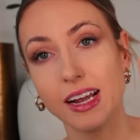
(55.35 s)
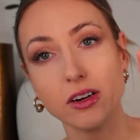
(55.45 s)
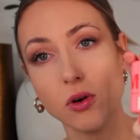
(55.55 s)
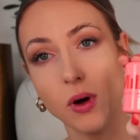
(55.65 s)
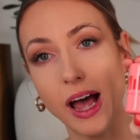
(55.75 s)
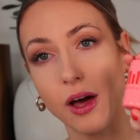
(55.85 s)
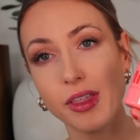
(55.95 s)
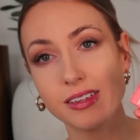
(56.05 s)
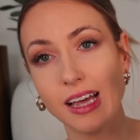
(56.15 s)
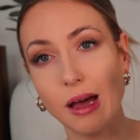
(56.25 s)
I don't know how
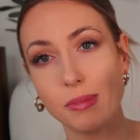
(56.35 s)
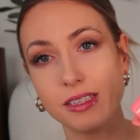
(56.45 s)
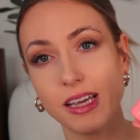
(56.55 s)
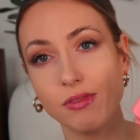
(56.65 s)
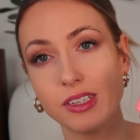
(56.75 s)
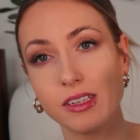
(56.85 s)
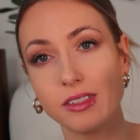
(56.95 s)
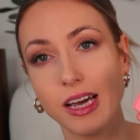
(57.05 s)
this happens every single